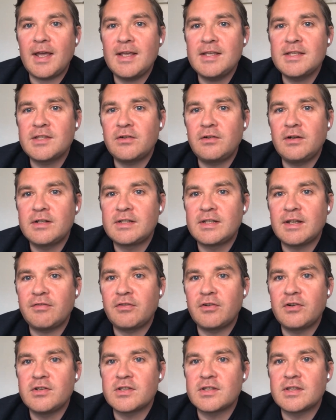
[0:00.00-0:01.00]
Is there a
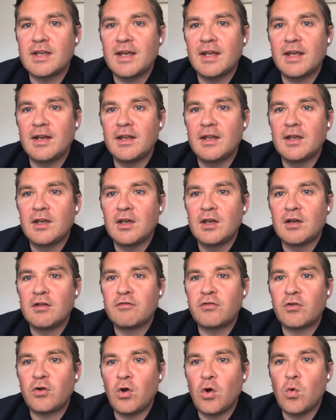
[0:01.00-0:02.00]
difference then
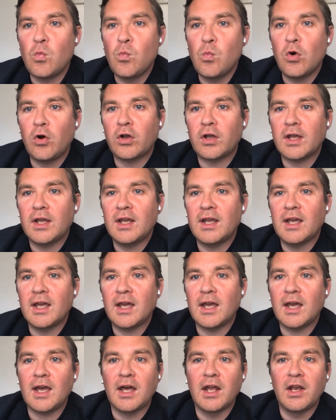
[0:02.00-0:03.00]
for home working
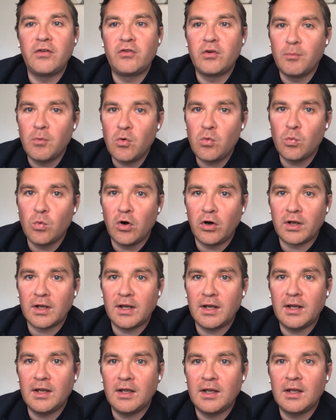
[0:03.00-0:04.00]
and remote
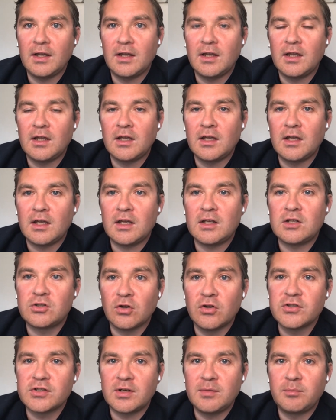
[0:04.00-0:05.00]
working?
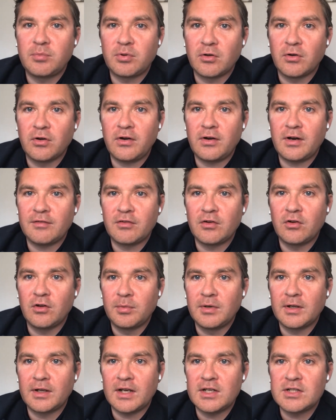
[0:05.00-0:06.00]
Does an employer have an
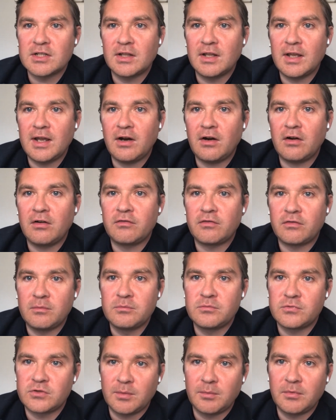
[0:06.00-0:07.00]
obligation there
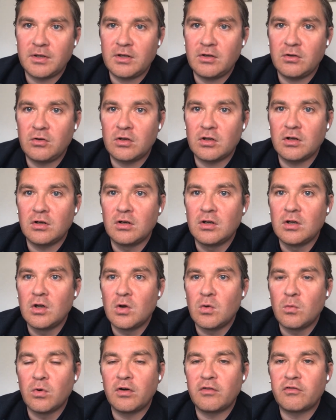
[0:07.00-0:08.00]
from somebody who can
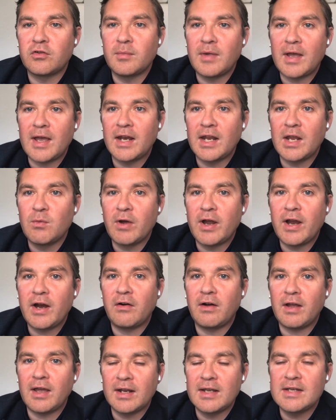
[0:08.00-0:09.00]
work from
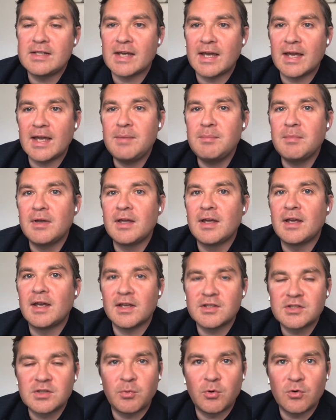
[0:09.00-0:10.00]
anywhere, anytime,
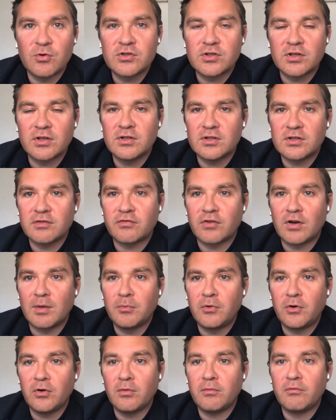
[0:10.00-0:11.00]
as opposed to
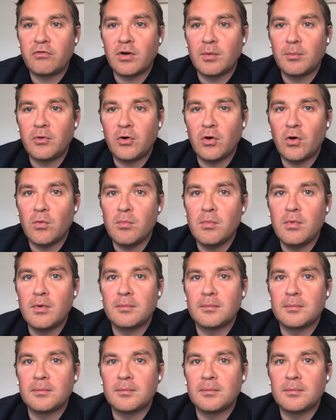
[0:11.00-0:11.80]
from their home?